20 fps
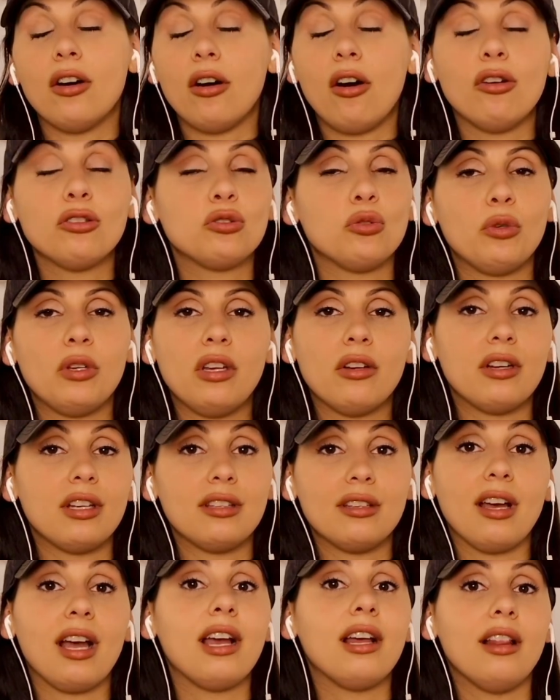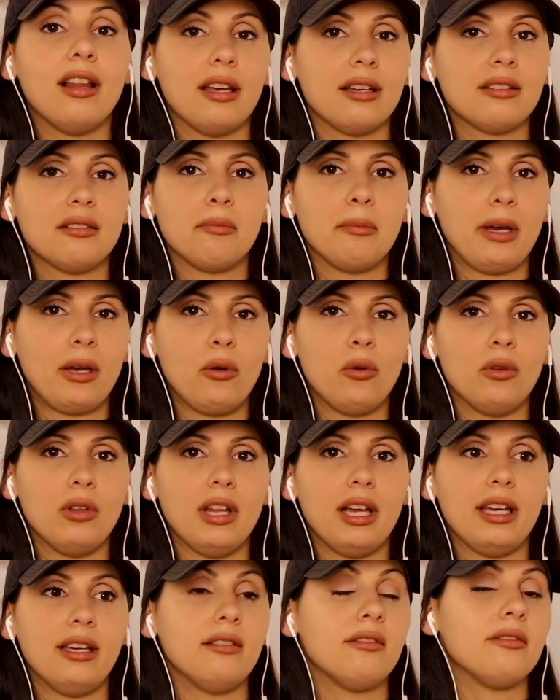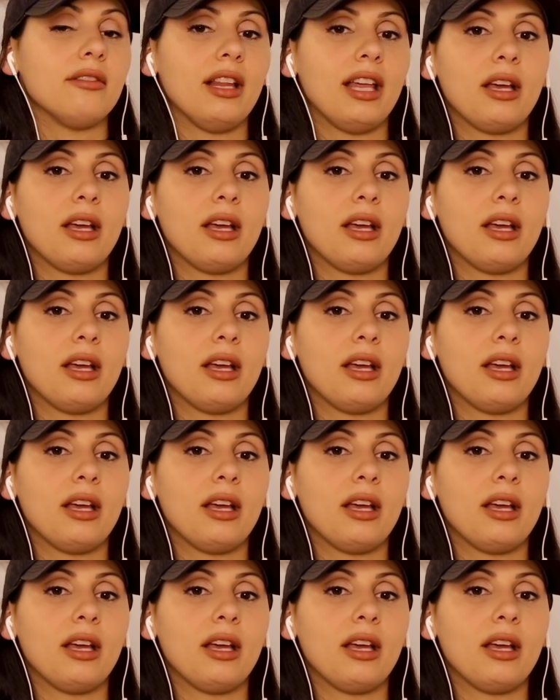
also hearing dialect my whole life.